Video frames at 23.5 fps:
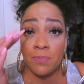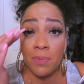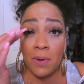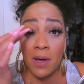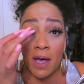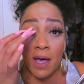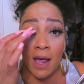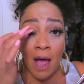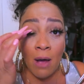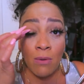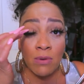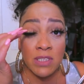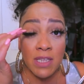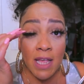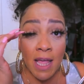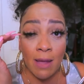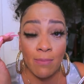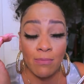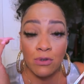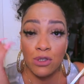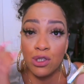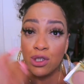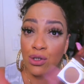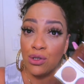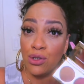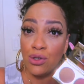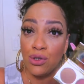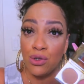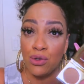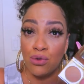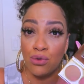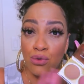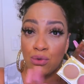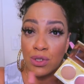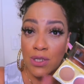but I was able to
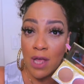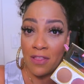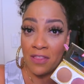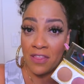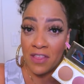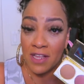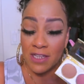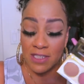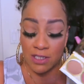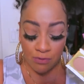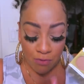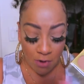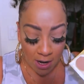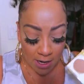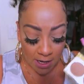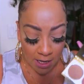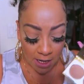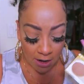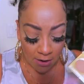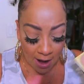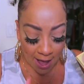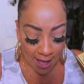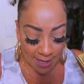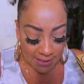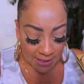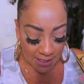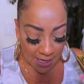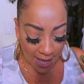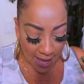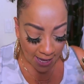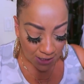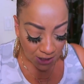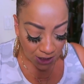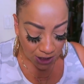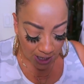use this right here as an
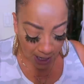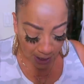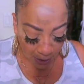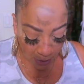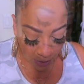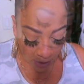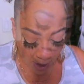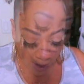eyeshadow.